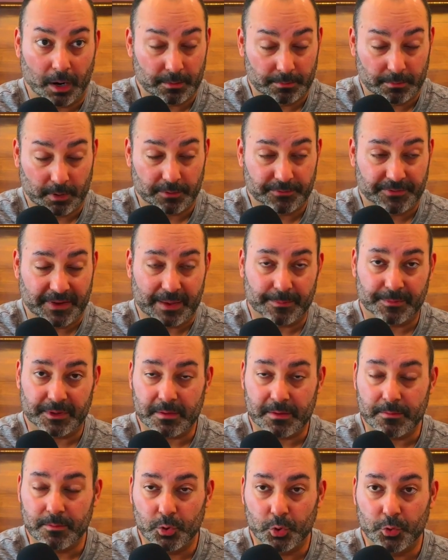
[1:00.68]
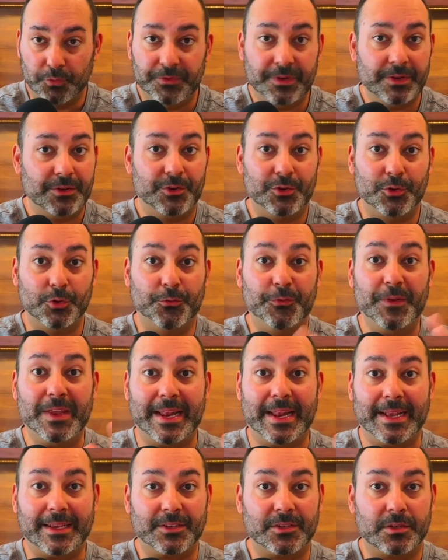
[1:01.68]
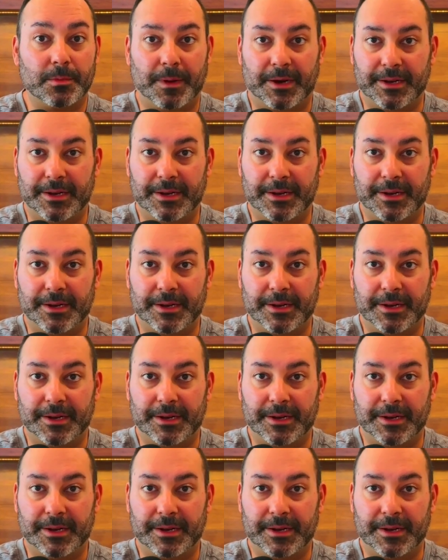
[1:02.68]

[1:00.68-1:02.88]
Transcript: our family moved to Phoenix